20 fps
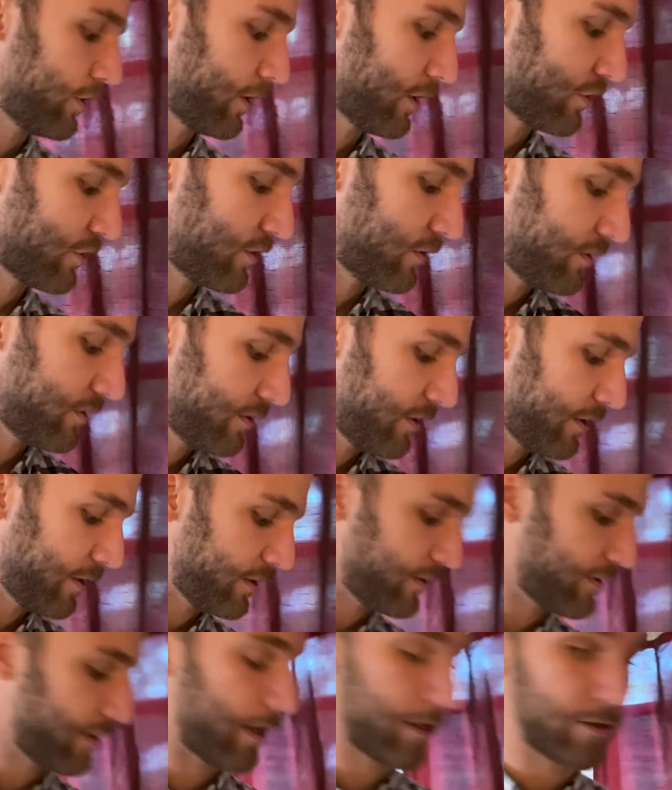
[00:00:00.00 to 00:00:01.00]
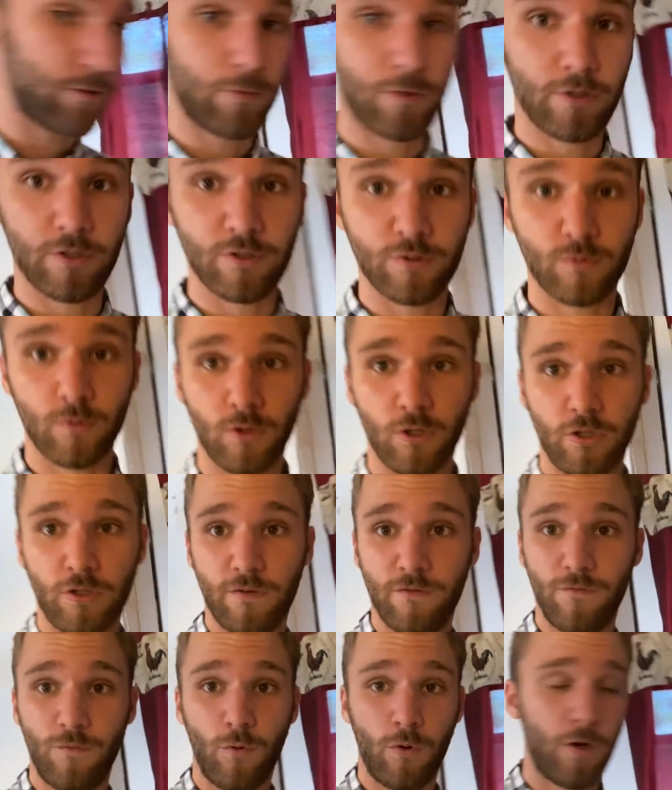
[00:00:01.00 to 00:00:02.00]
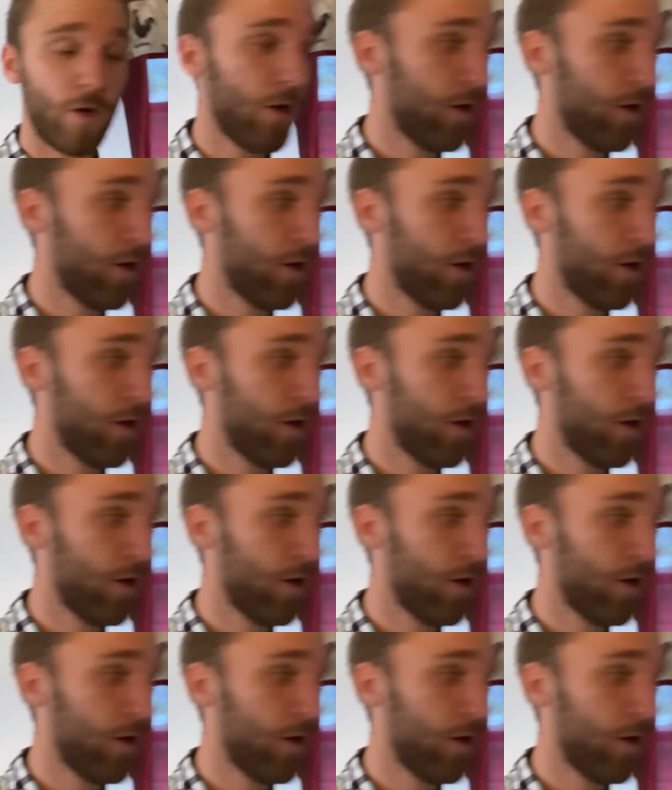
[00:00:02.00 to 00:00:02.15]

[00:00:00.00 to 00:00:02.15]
guys can see exactly what it is we're looking for.